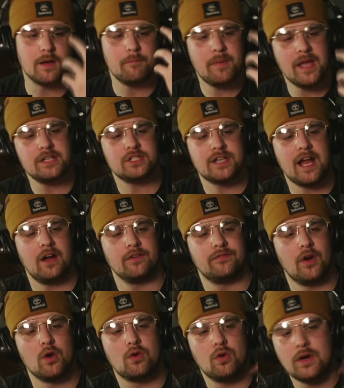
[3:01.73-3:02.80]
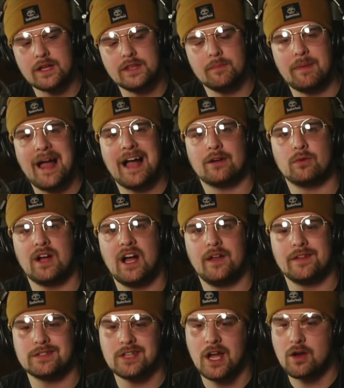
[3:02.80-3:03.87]
pitch down vocal in the
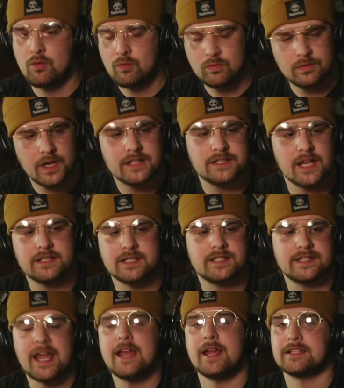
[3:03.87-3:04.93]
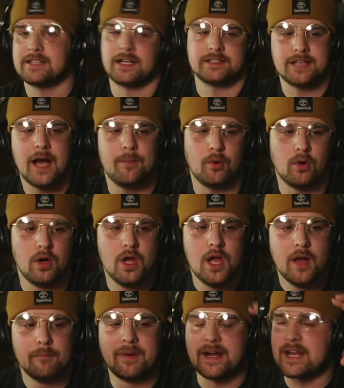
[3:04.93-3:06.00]
background. It's like it's the same, it's like a double,
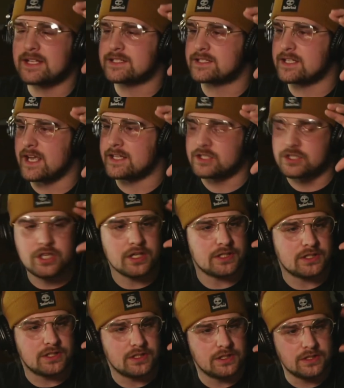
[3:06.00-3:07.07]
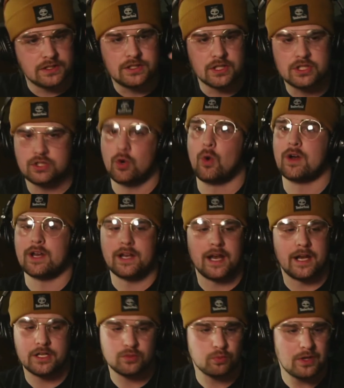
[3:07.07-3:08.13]
but it's just distorted,
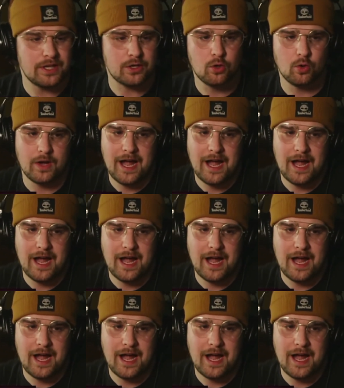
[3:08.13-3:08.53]
and it's really cool.